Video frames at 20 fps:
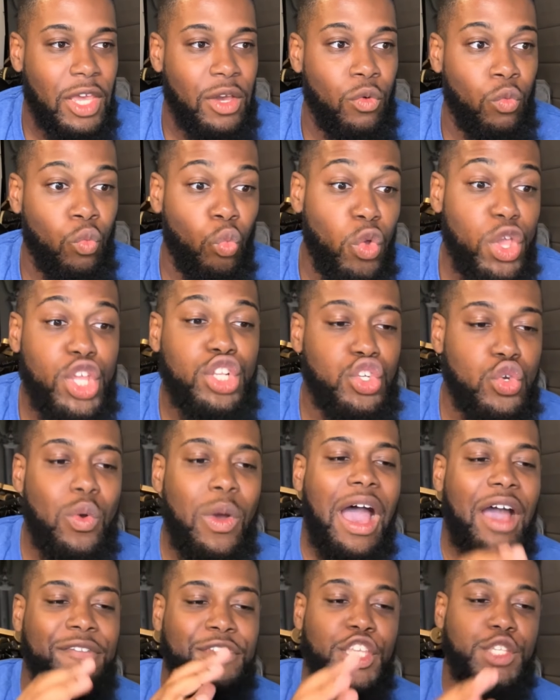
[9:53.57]
we do
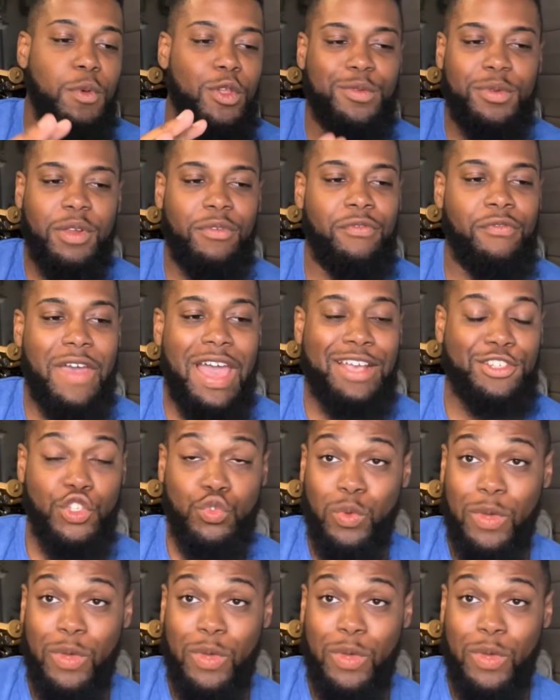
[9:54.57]
have these multiple different factions.